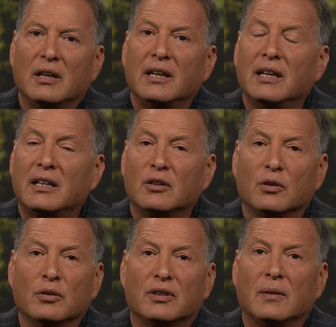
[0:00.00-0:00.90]
it can
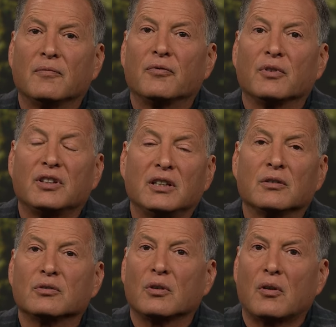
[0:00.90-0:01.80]
hurt them for
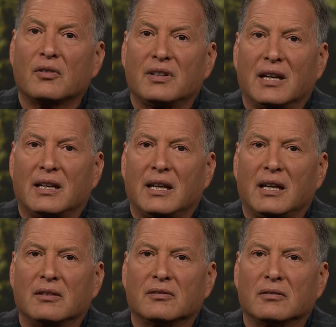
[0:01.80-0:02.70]
years or
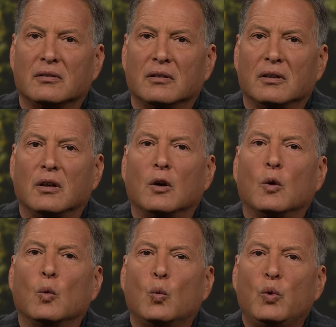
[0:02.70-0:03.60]
decades.
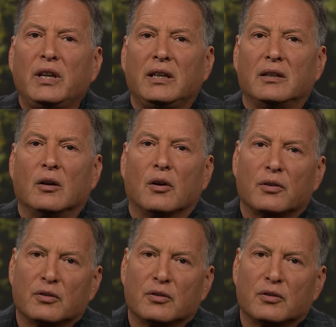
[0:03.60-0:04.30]
We are the